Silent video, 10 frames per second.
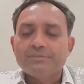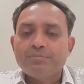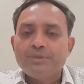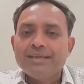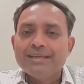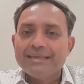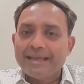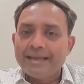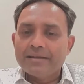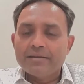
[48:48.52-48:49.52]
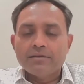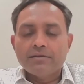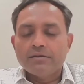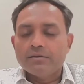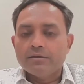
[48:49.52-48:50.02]
Its peak debt
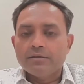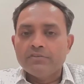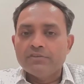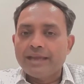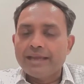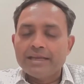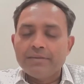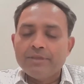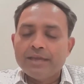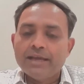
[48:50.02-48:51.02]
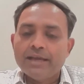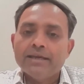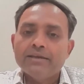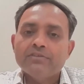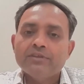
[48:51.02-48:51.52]
is likely
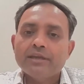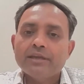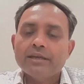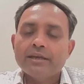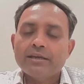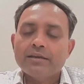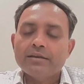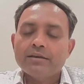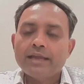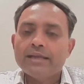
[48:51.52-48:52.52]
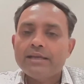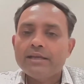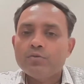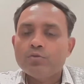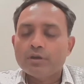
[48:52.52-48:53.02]
behind us, and it will
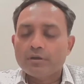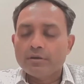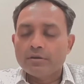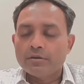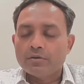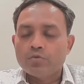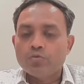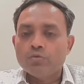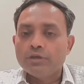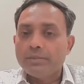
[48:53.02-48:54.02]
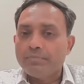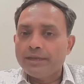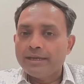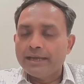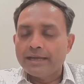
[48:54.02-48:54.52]
likely to
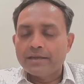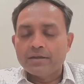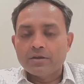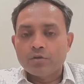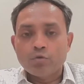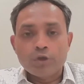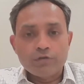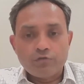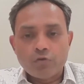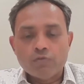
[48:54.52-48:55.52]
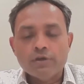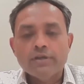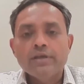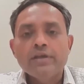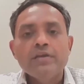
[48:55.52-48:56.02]
repay debt going
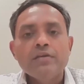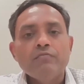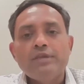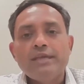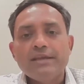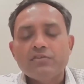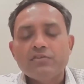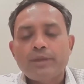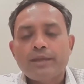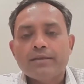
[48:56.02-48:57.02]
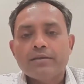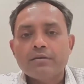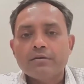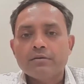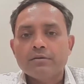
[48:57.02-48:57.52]
forward. We
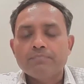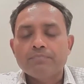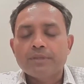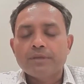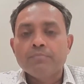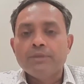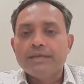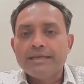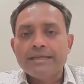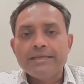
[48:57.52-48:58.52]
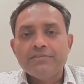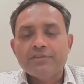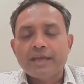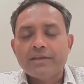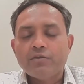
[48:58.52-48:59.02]
expect a
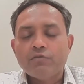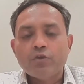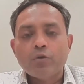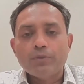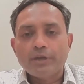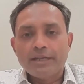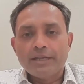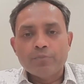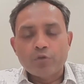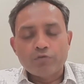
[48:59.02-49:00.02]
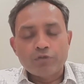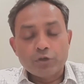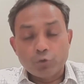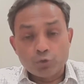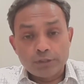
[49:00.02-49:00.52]
mid-teens kind of an operating
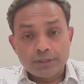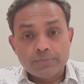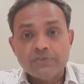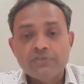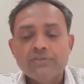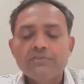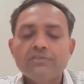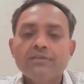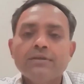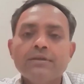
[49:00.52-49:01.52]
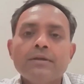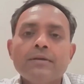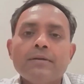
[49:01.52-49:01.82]
profit growth in the business.